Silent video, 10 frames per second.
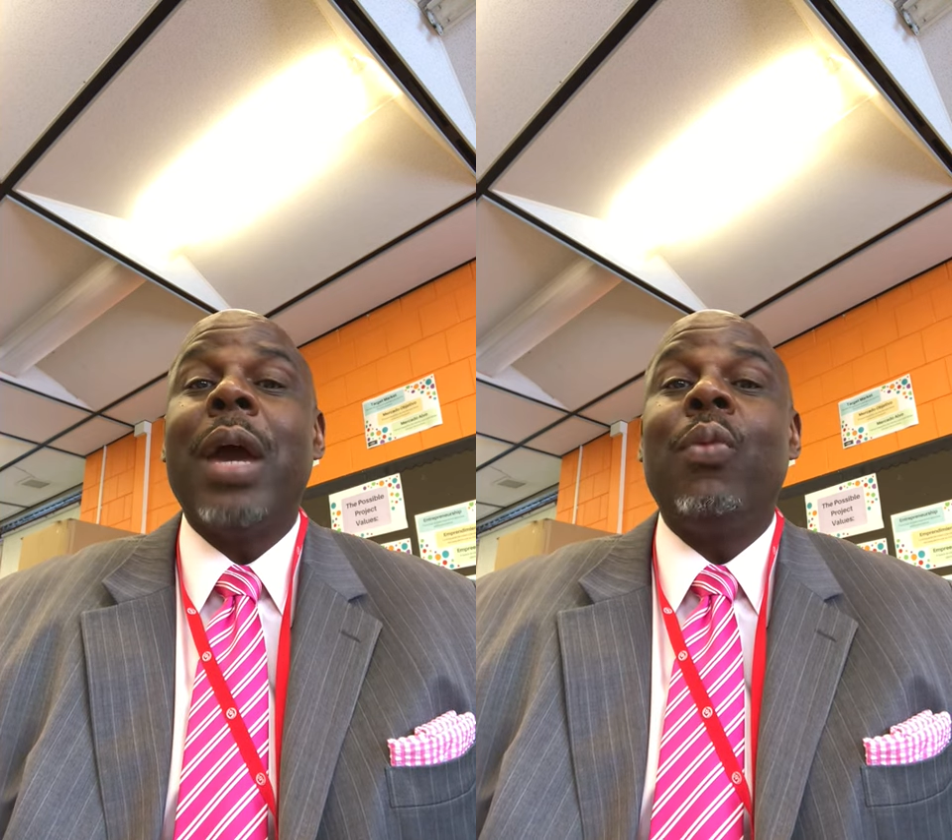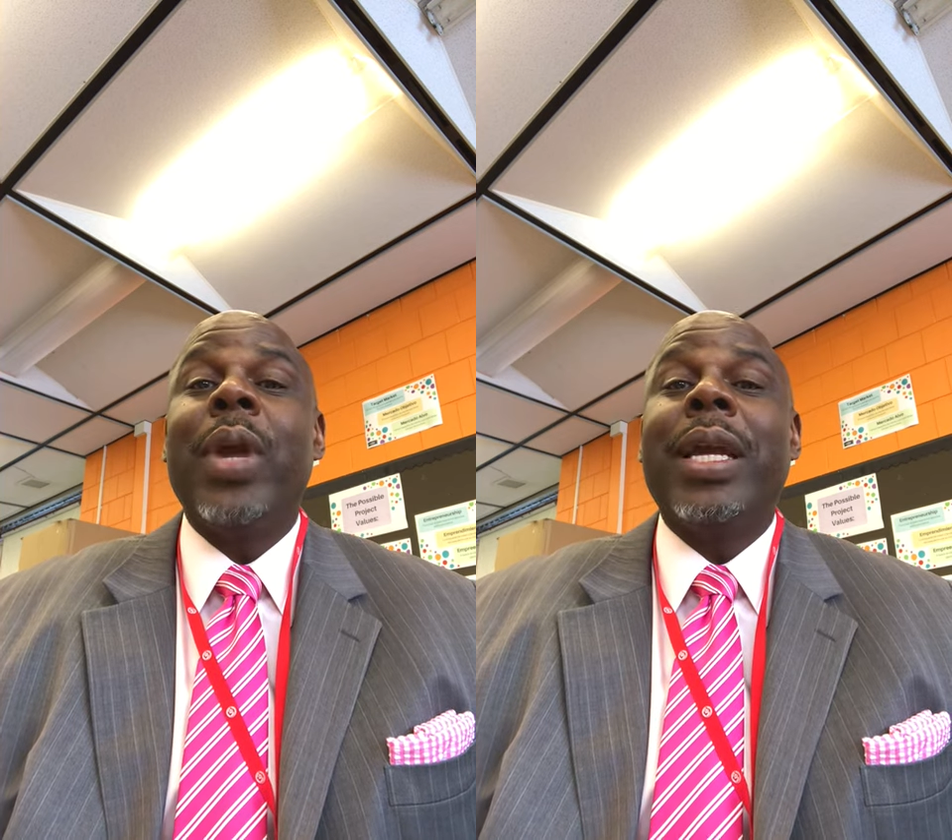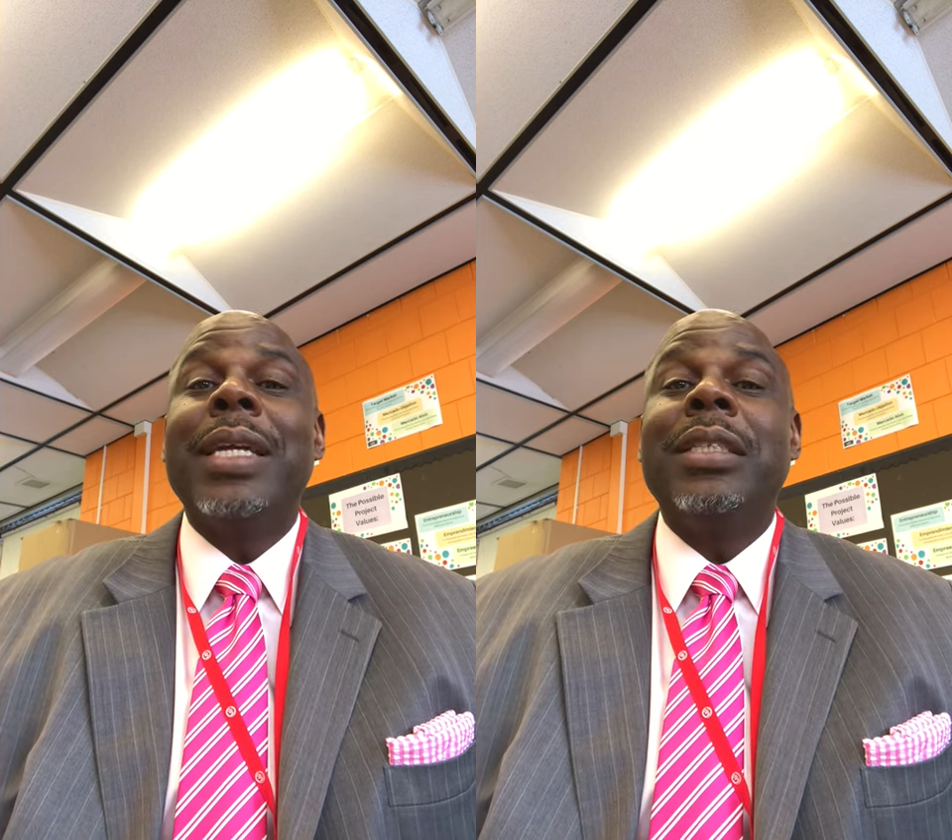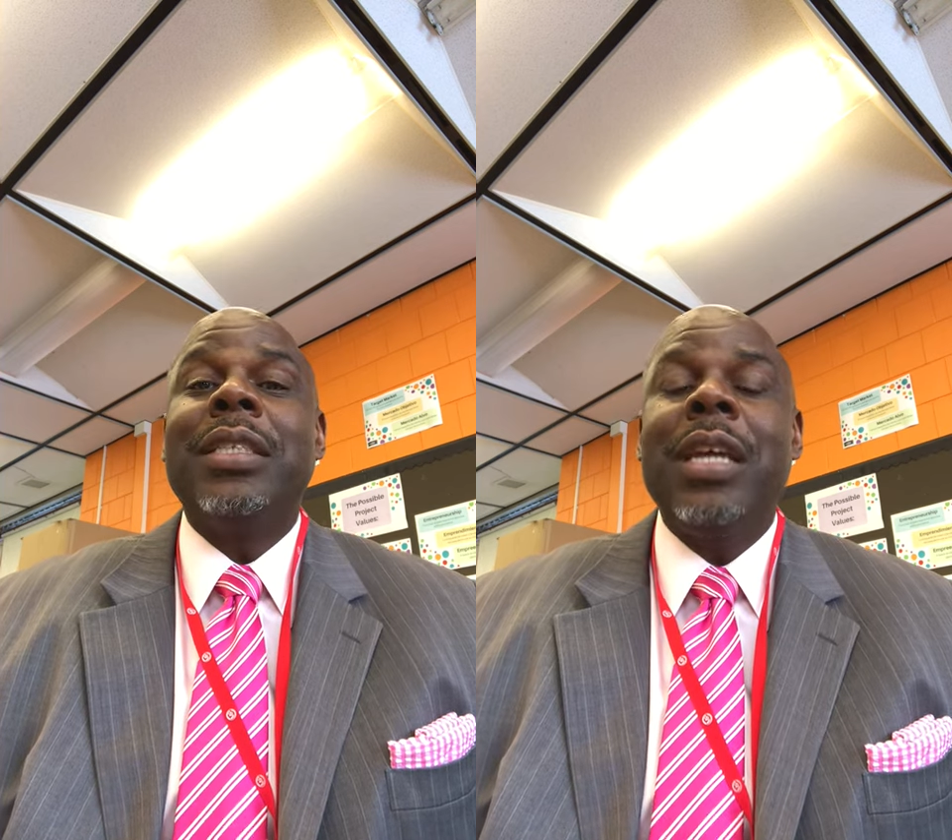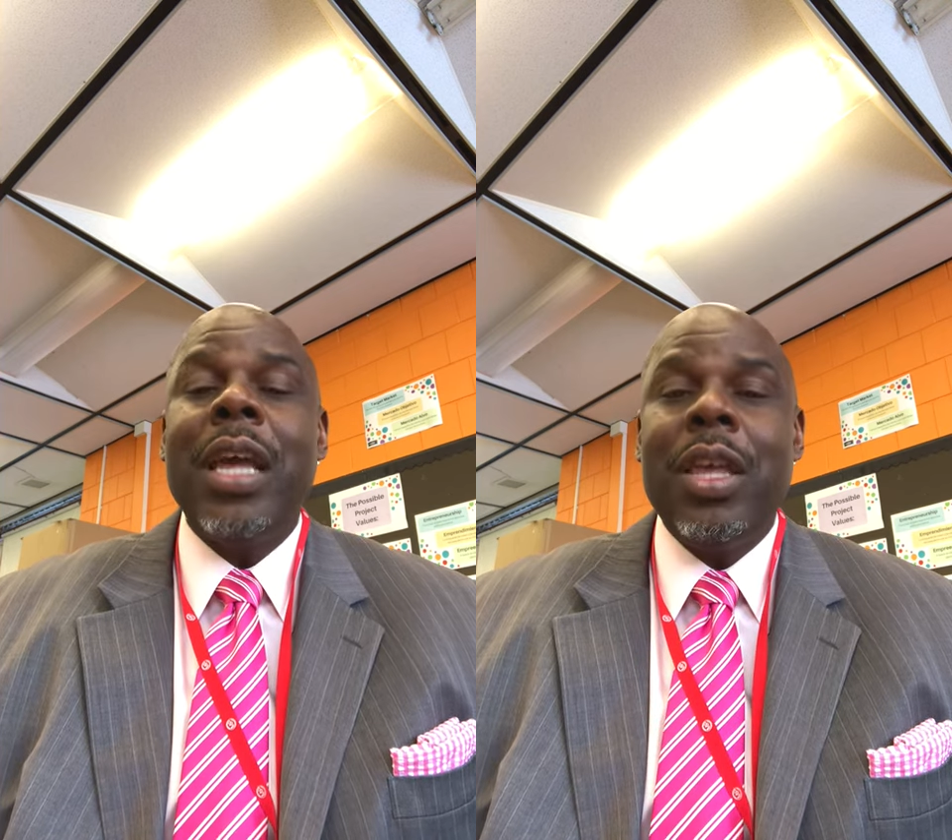that we
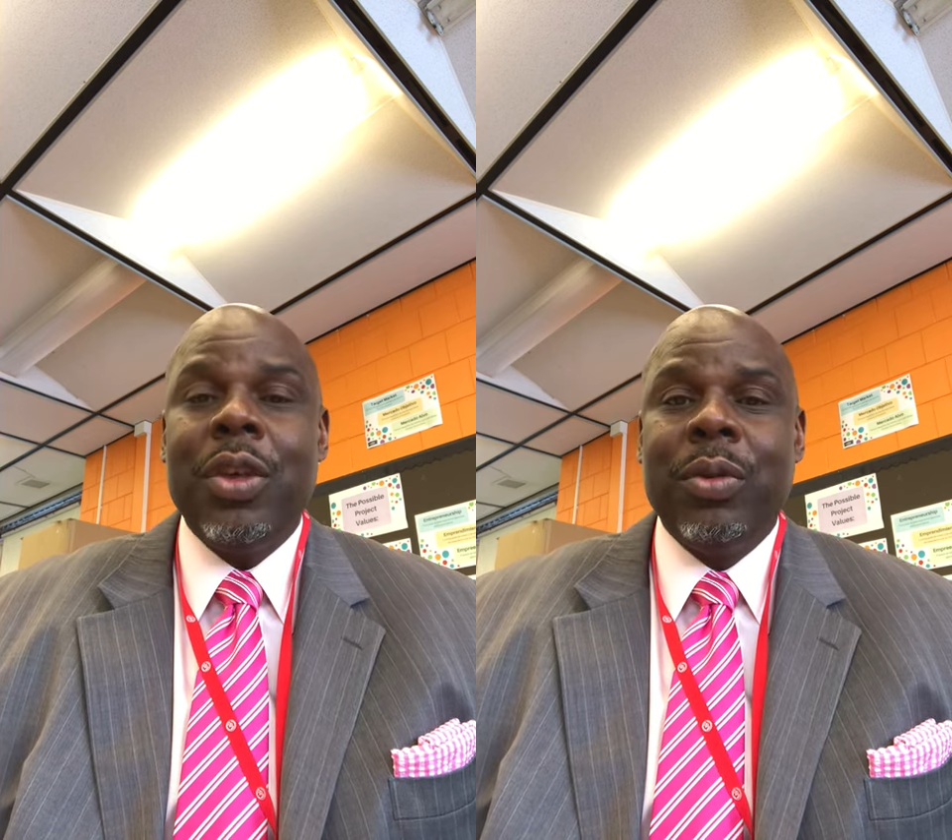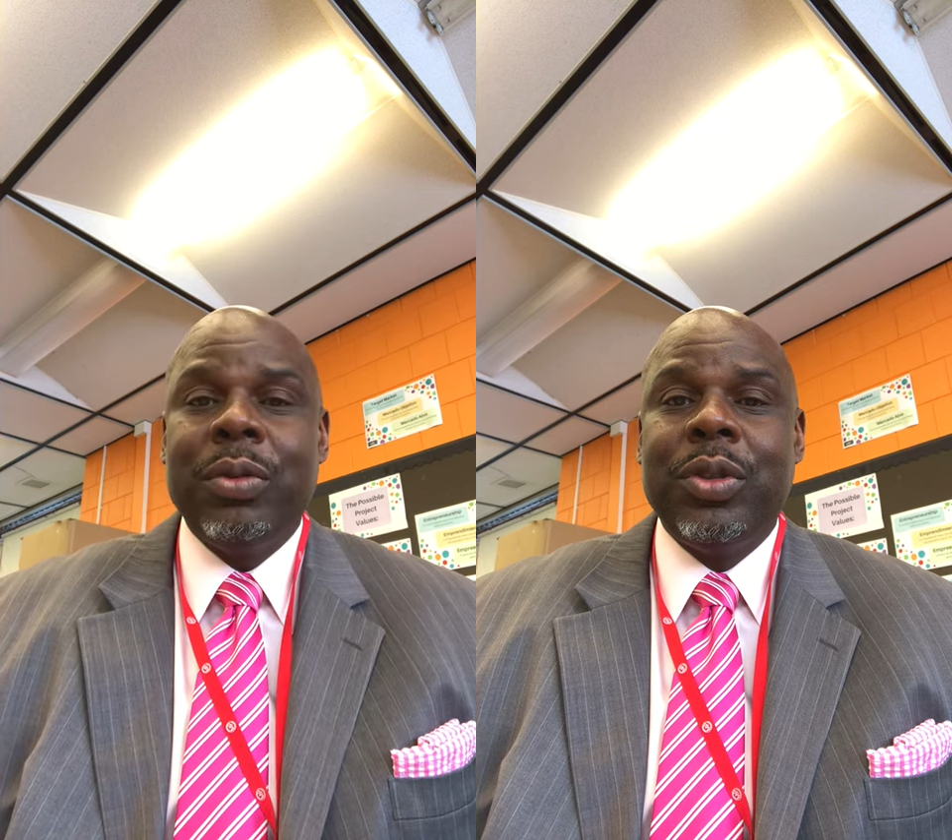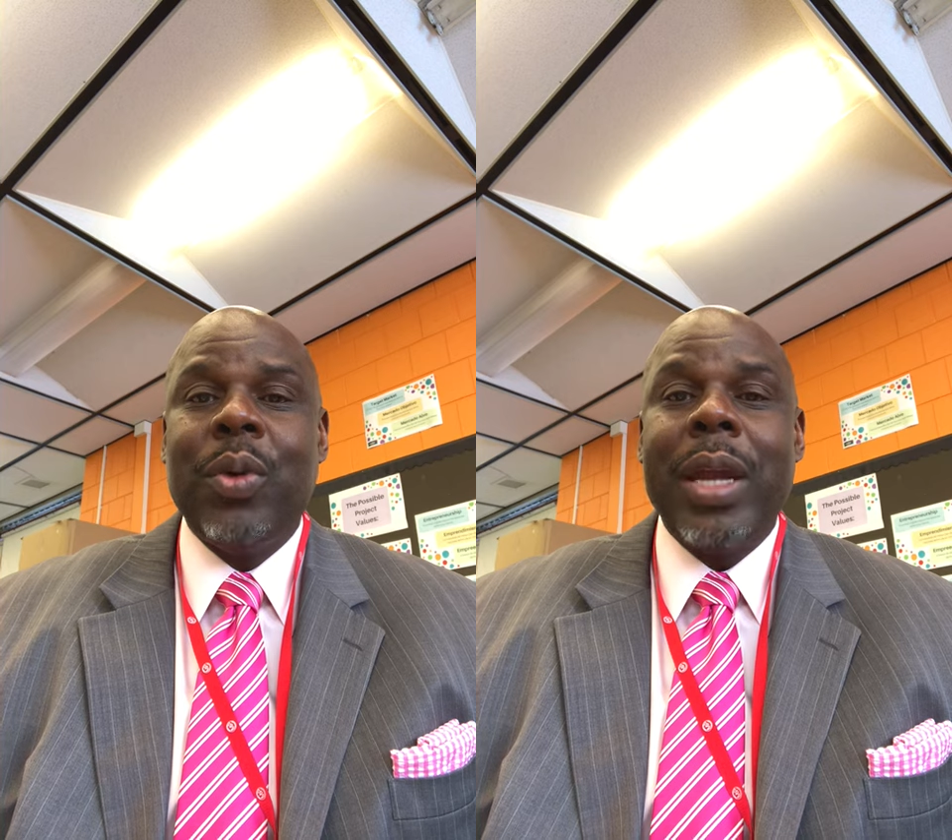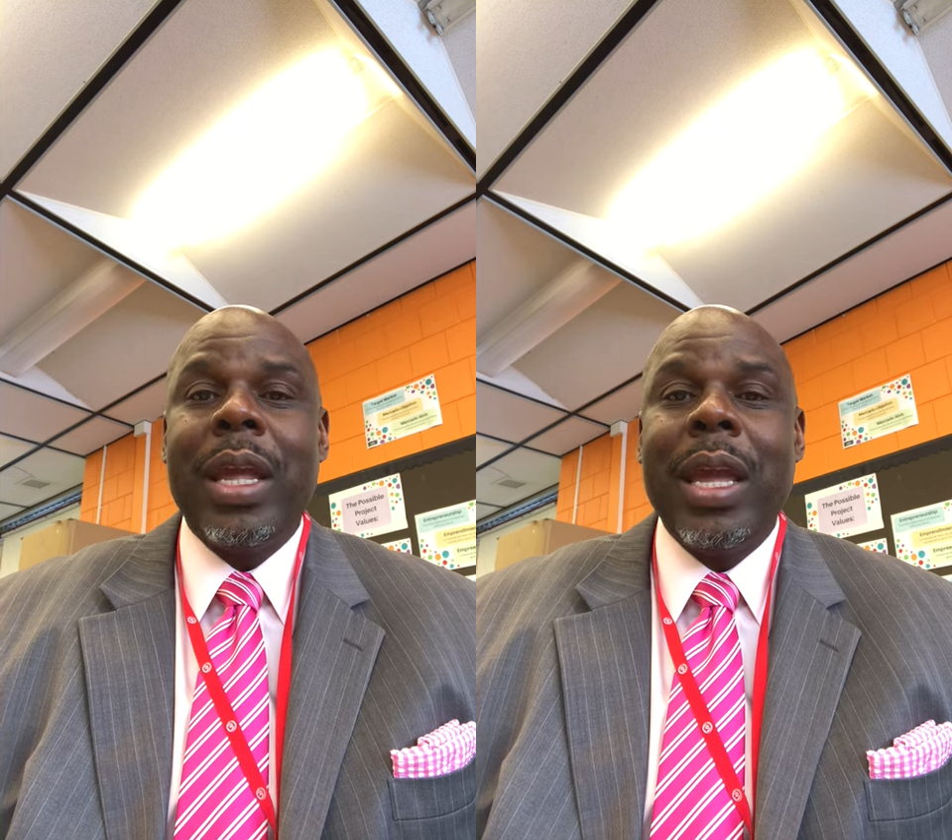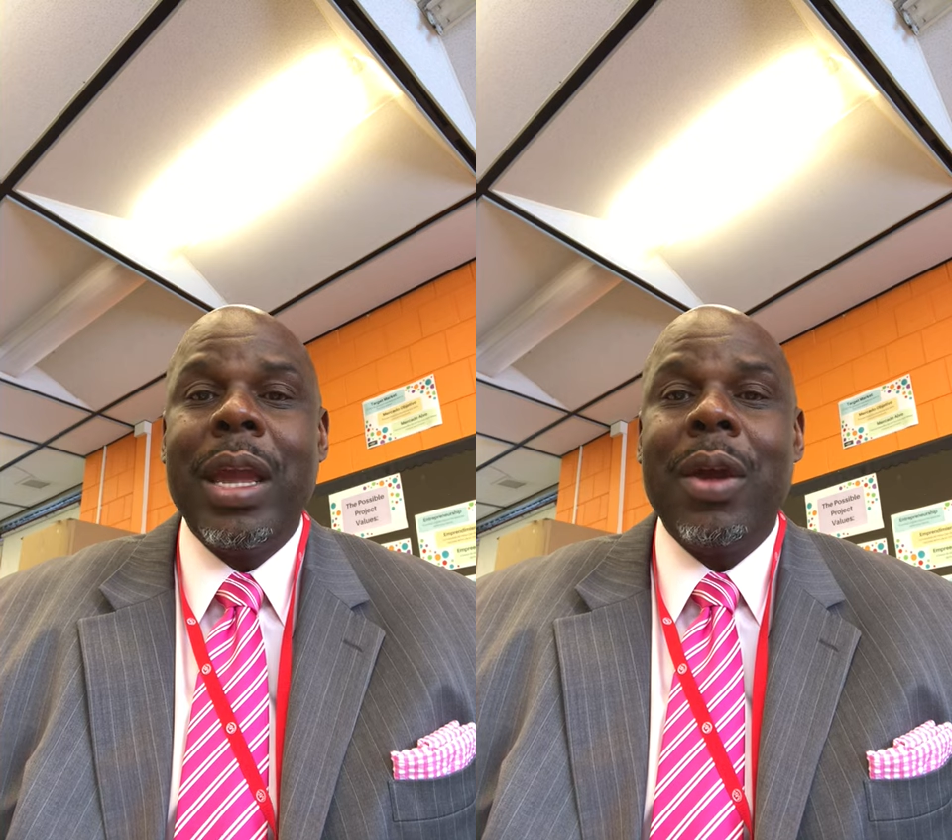continue to
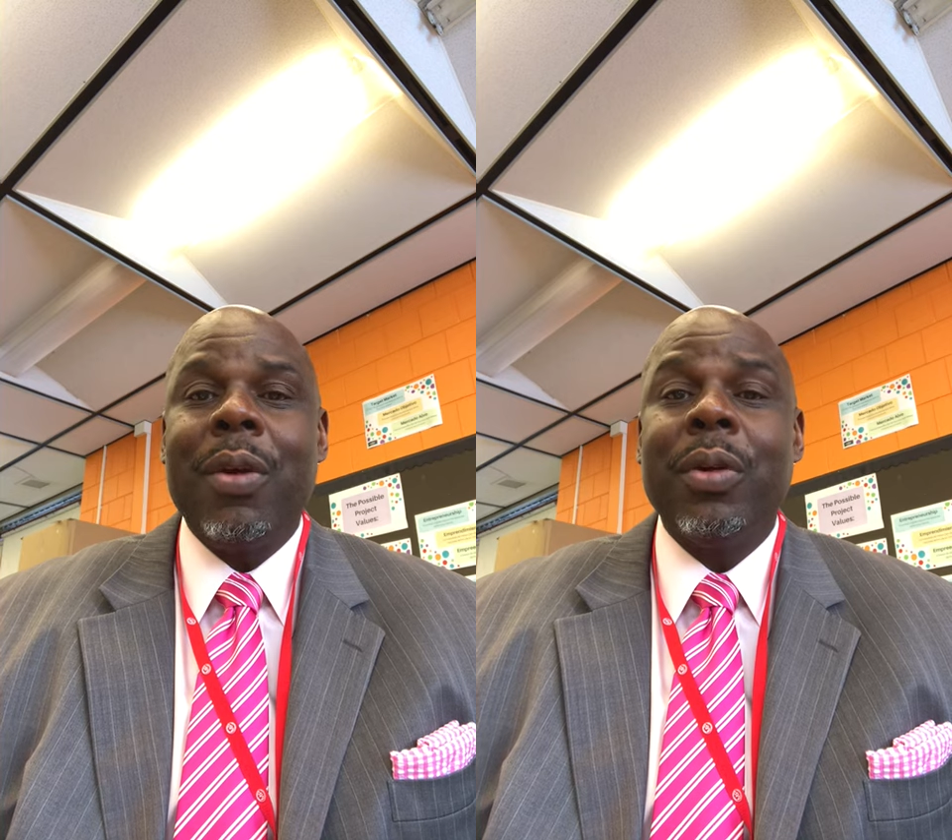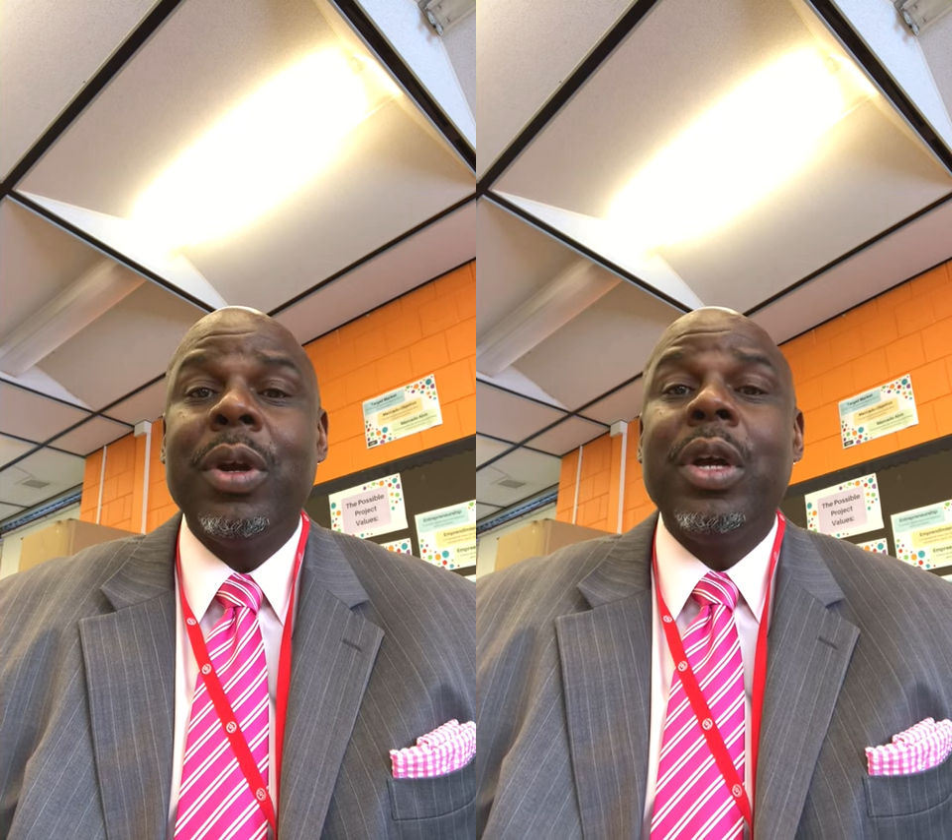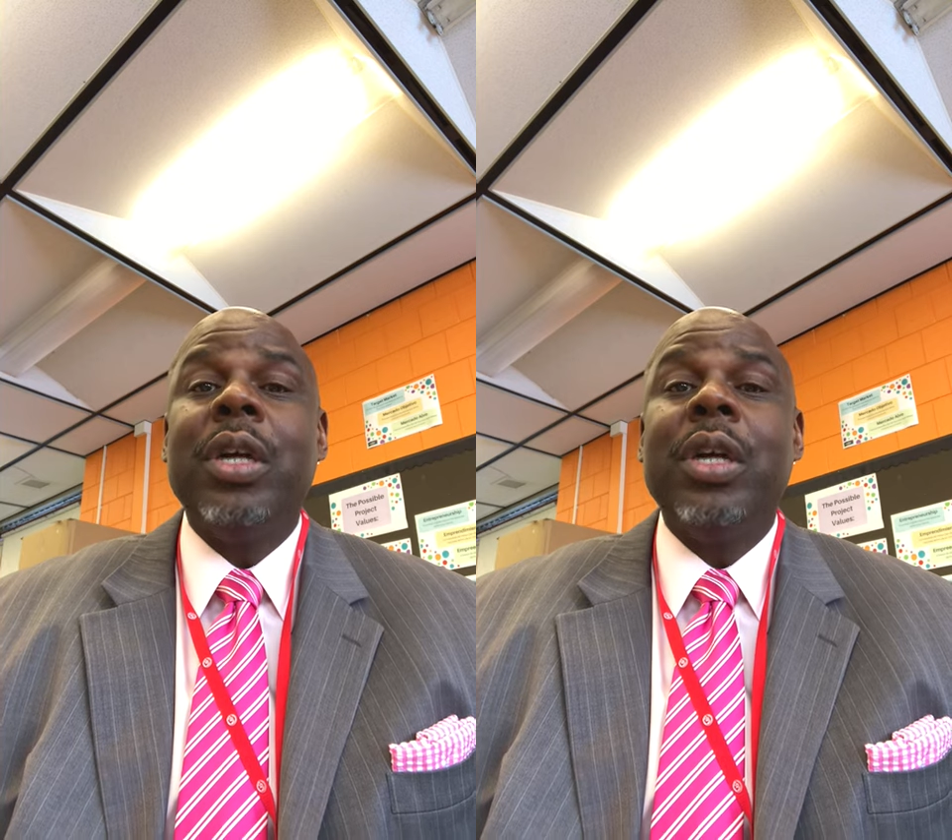adhere